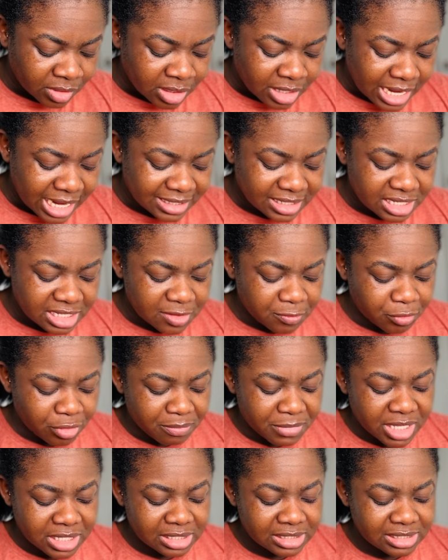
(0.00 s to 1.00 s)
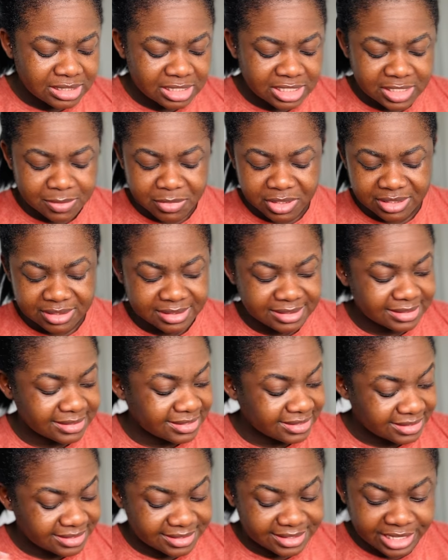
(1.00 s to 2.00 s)
I think before making statements
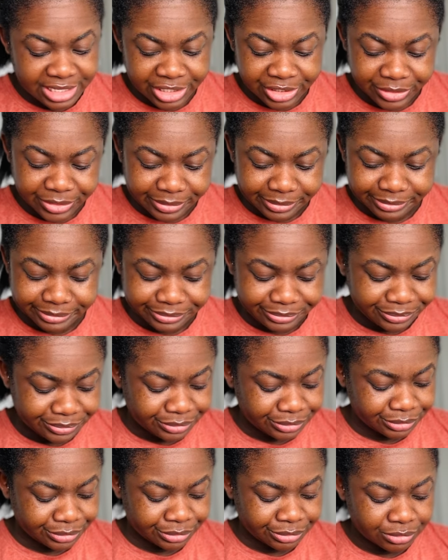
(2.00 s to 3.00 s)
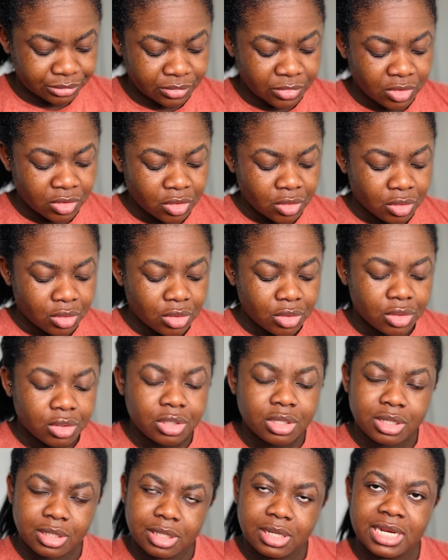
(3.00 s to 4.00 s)
this year,
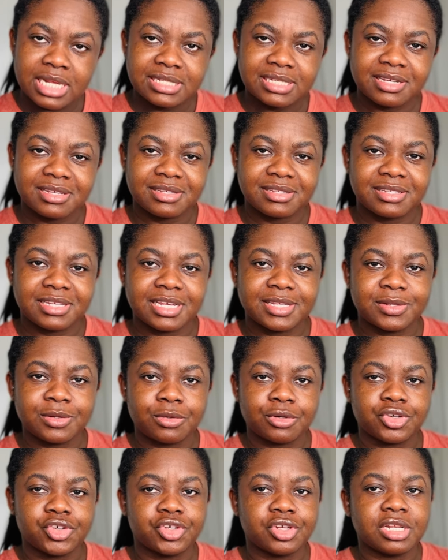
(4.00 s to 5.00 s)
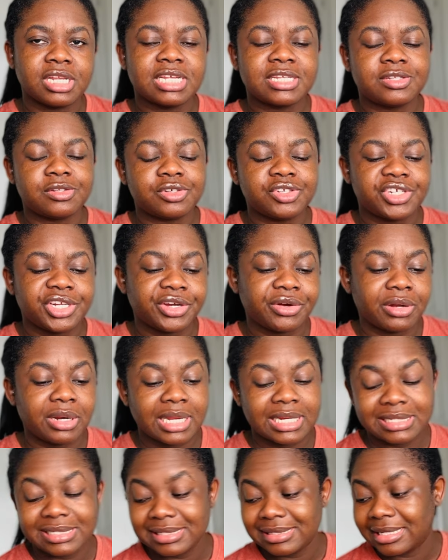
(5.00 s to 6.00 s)
let's exercise caution. Let's not
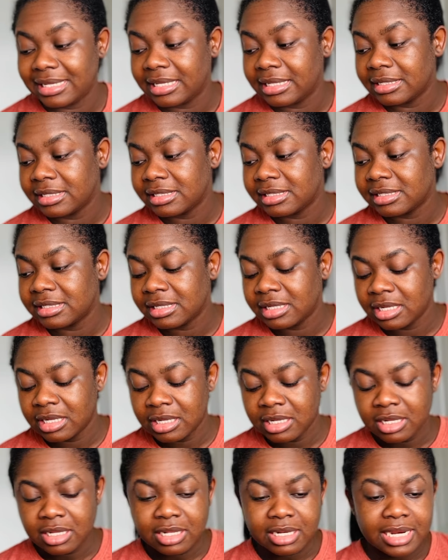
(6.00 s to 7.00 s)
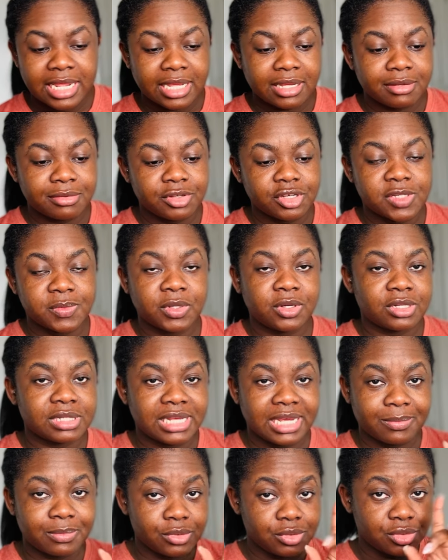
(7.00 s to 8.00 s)
generalize things. Like, just because it
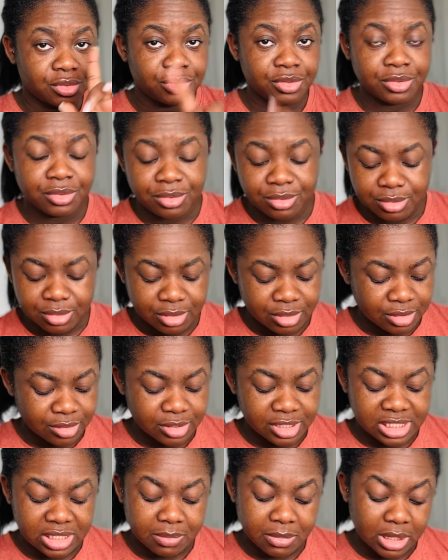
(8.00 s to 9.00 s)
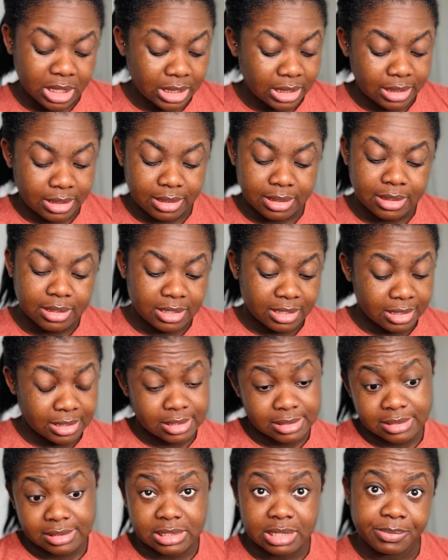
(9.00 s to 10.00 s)
happened to you doesn't mean it's
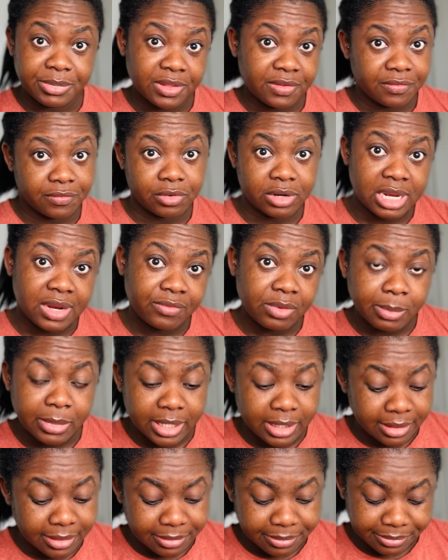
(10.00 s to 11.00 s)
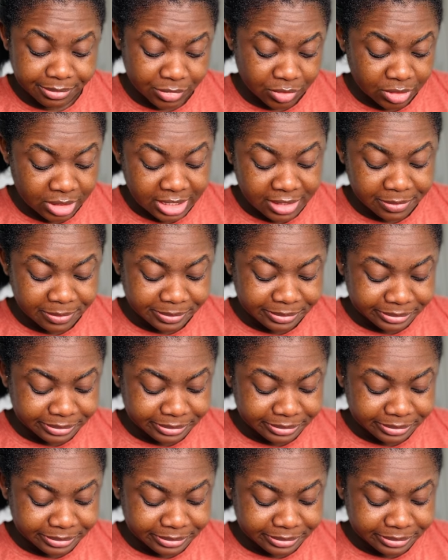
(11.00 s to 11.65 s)
the same thing for everybody, okay?